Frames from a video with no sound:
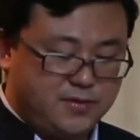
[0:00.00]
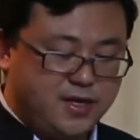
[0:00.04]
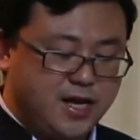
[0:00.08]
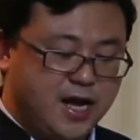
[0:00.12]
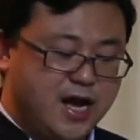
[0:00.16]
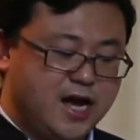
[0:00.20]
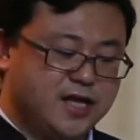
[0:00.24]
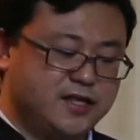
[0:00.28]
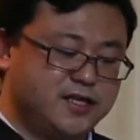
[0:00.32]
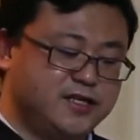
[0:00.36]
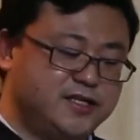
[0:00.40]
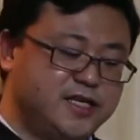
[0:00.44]

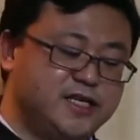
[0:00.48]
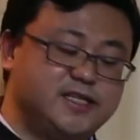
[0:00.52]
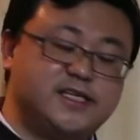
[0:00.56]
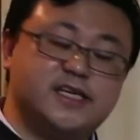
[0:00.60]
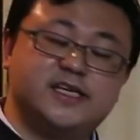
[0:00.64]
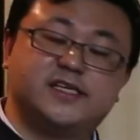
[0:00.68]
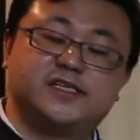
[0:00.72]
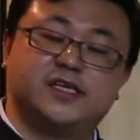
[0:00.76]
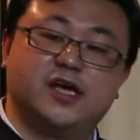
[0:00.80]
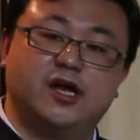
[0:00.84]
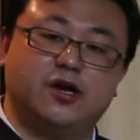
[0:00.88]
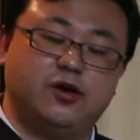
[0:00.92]
And this
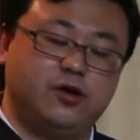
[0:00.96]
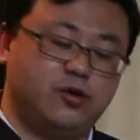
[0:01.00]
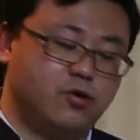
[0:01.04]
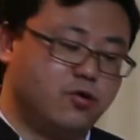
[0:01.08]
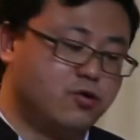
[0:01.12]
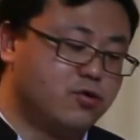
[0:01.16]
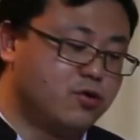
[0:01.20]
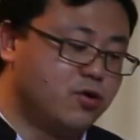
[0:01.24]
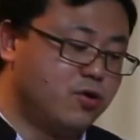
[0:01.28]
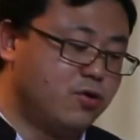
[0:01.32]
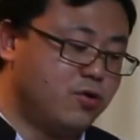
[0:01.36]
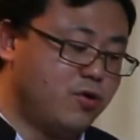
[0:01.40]
is the
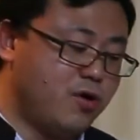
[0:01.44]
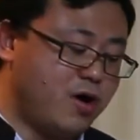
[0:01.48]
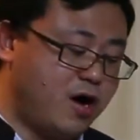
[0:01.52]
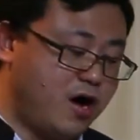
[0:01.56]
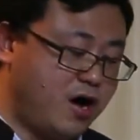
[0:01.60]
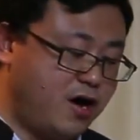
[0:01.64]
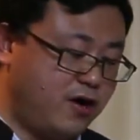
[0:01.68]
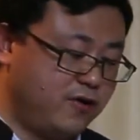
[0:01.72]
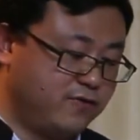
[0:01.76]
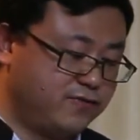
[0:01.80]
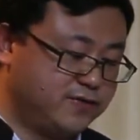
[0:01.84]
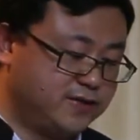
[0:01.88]
logo
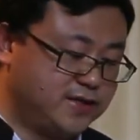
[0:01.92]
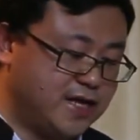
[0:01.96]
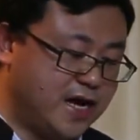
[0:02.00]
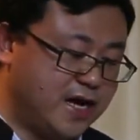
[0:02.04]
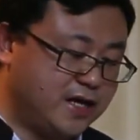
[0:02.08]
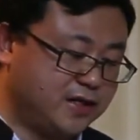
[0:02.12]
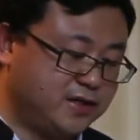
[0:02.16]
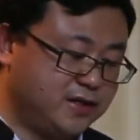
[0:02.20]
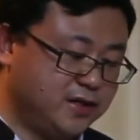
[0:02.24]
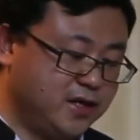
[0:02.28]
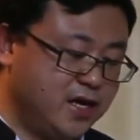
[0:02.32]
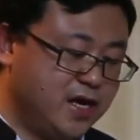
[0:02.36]
of
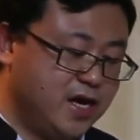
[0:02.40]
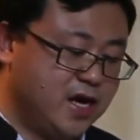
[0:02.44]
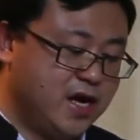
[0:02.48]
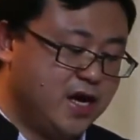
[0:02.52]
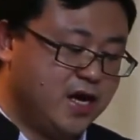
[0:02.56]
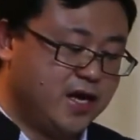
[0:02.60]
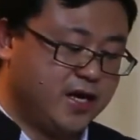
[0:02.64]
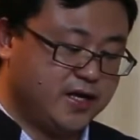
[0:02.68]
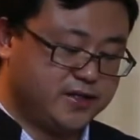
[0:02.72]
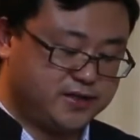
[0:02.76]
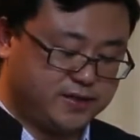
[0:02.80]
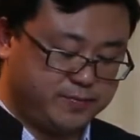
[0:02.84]
that
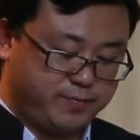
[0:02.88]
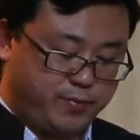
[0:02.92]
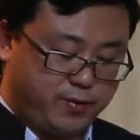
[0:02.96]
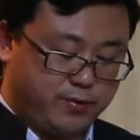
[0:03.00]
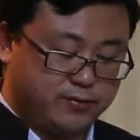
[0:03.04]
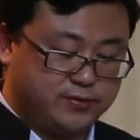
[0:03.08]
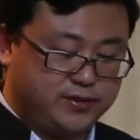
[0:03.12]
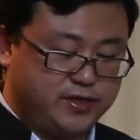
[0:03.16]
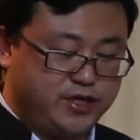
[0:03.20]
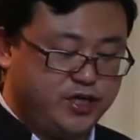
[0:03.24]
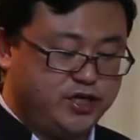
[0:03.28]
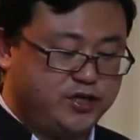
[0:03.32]

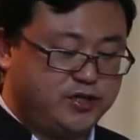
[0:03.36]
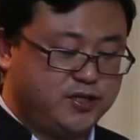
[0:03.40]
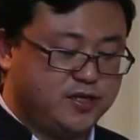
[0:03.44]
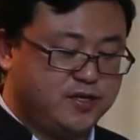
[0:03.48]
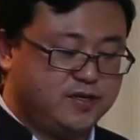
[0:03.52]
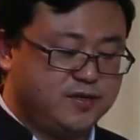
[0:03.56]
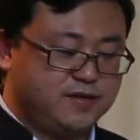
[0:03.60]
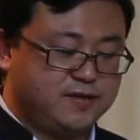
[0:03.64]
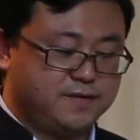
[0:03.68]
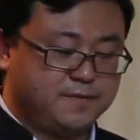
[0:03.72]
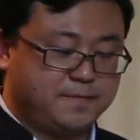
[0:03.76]
exposition.